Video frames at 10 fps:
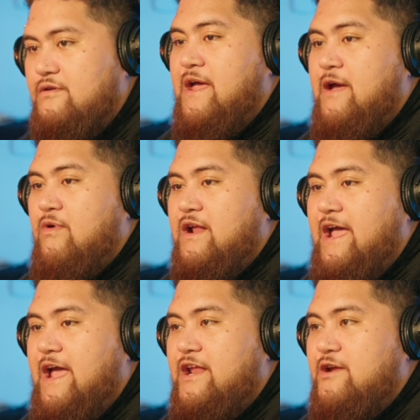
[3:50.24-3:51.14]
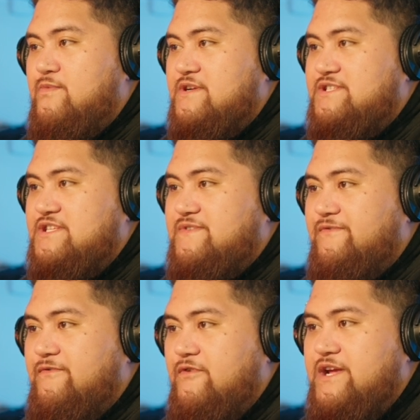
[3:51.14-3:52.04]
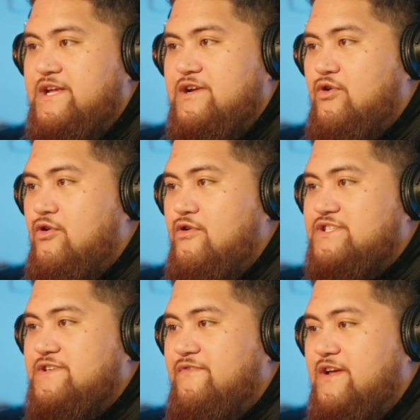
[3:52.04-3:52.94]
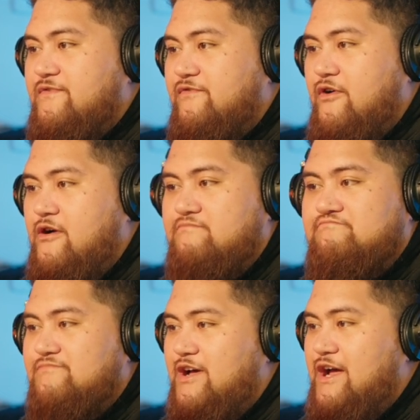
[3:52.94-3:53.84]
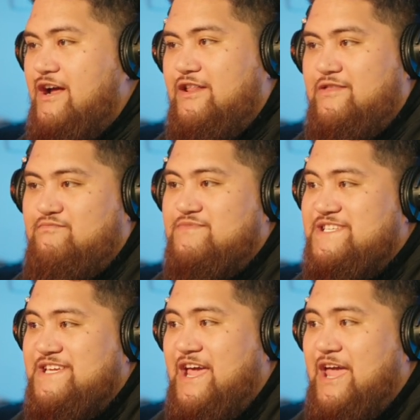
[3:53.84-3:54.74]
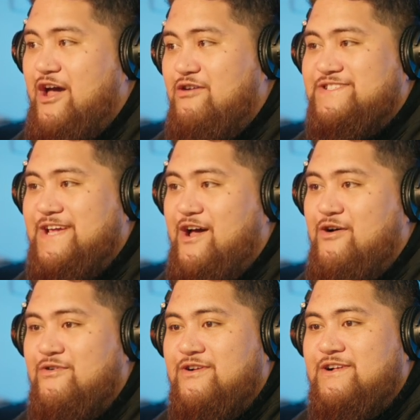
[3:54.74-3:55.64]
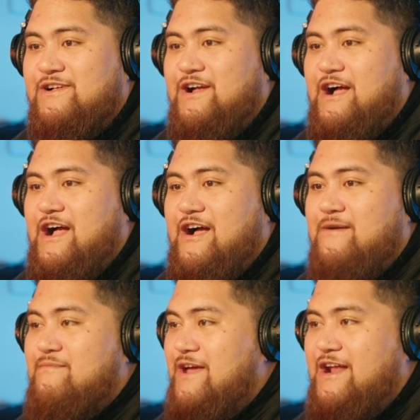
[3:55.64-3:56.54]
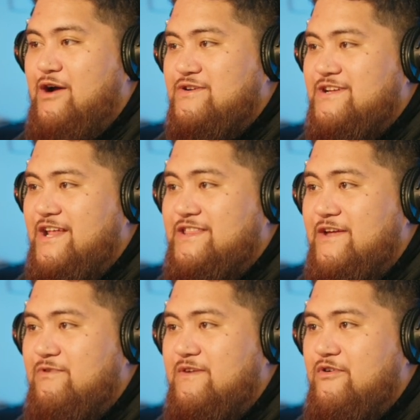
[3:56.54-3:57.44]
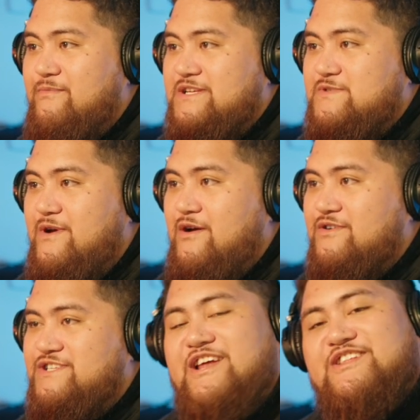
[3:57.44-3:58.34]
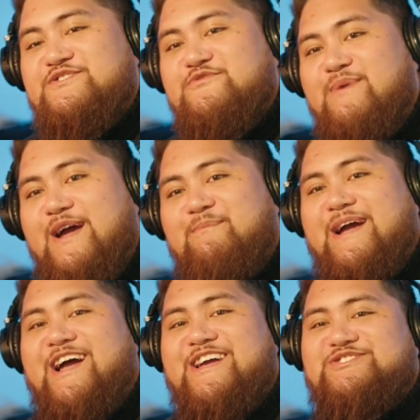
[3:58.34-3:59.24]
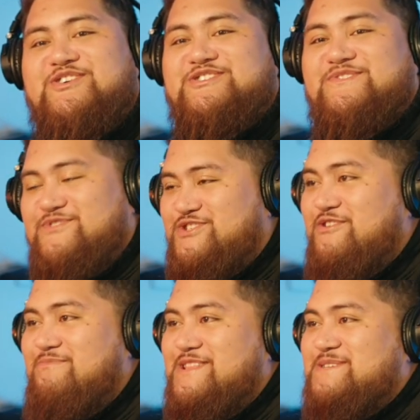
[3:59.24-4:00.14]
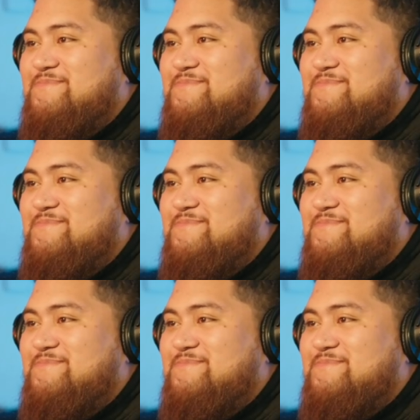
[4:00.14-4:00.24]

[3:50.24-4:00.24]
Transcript: And what I added was this free chorus effect from Tao. And I also like their reverb as well. Shout out to my guy Josh for showing me these